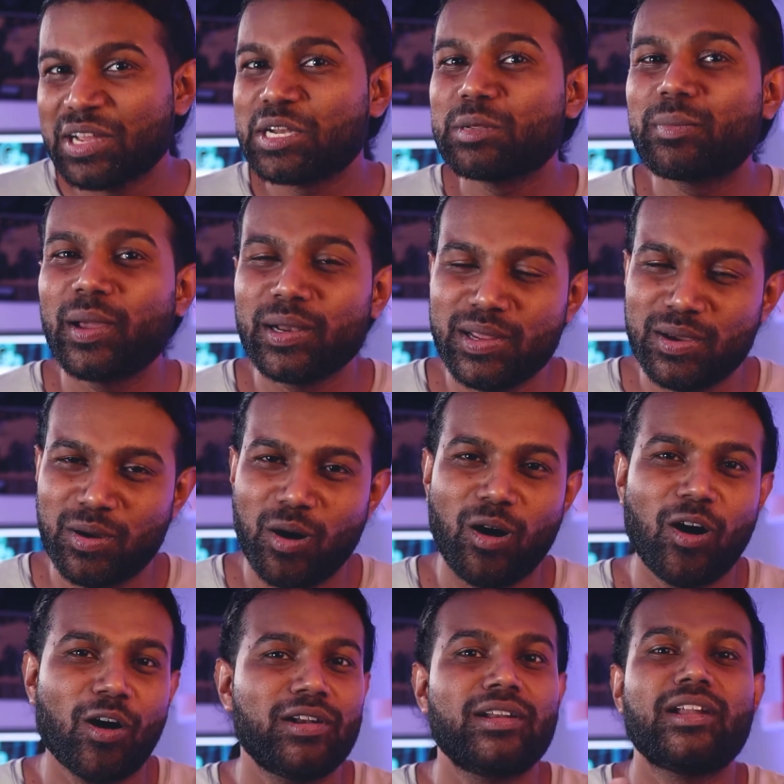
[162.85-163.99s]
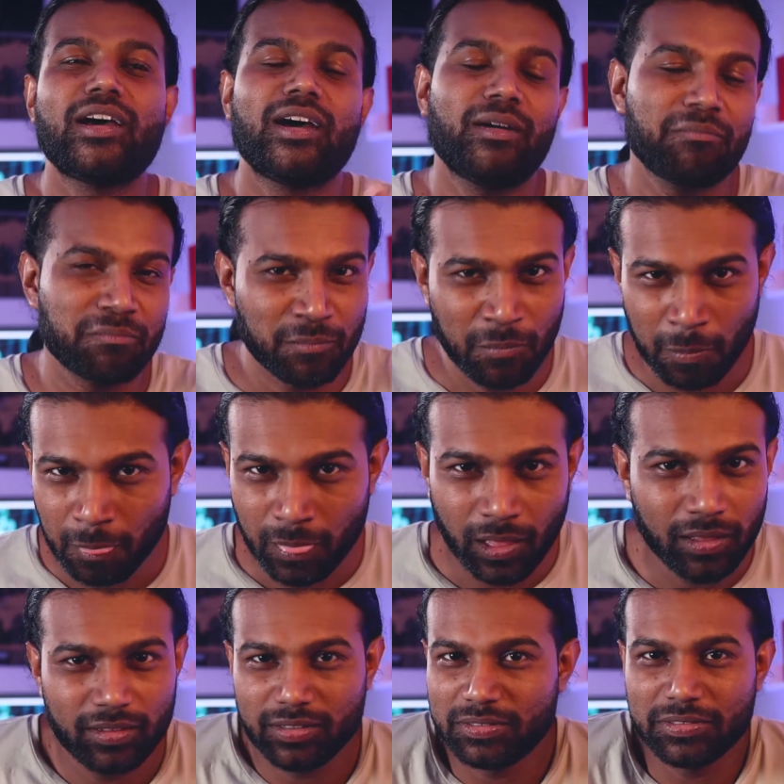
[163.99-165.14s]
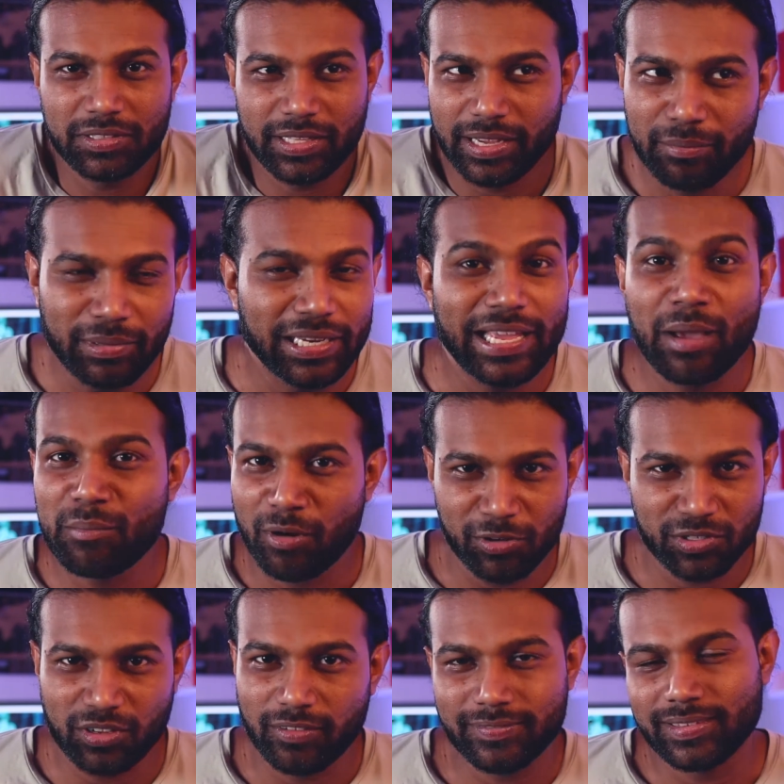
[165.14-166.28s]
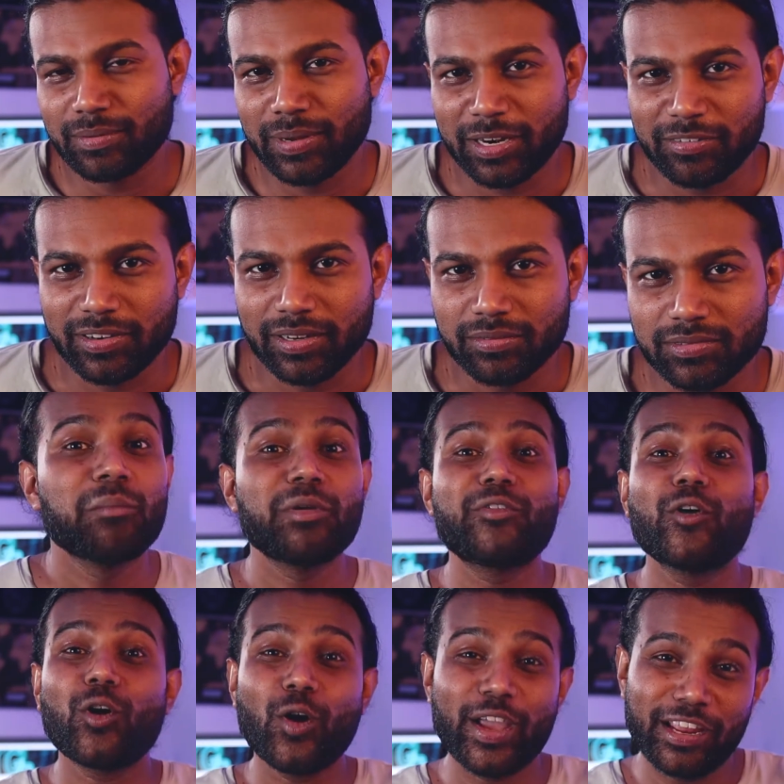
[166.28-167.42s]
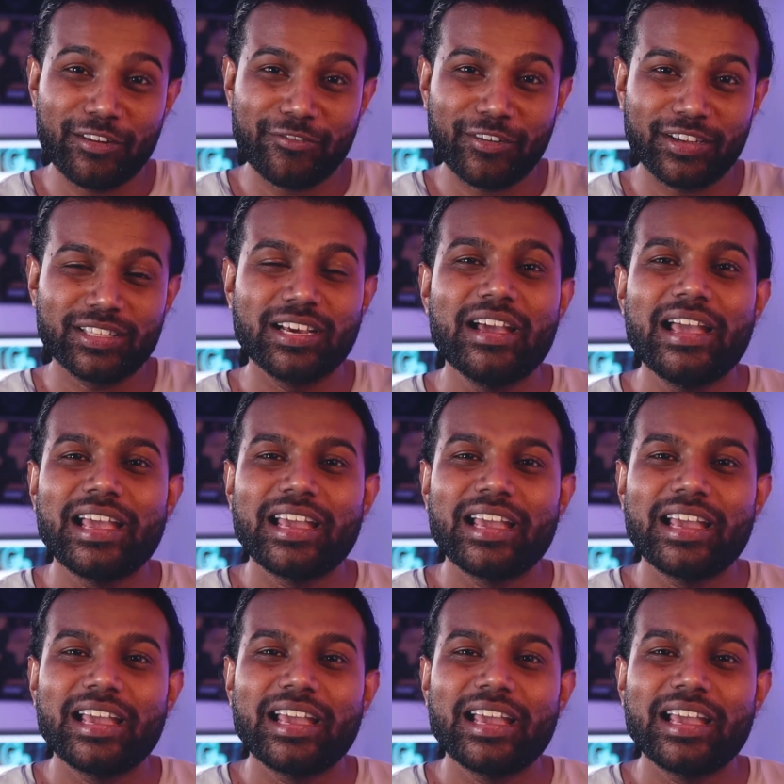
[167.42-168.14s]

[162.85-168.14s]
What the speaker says: depending on the milliamp hours of the battery. Before going any further,